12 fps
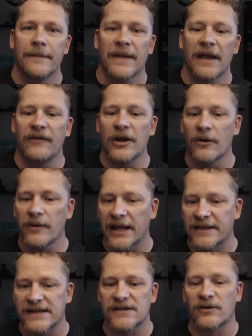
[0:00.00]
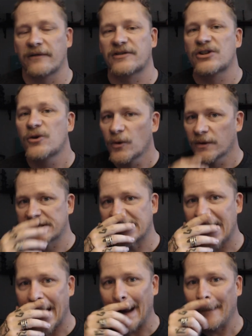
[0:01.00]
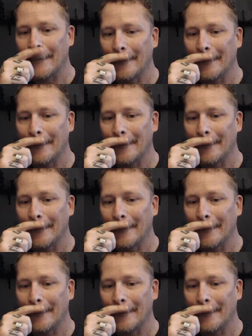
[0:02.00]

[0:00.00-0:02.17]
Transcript: If you don't get the sort of tool set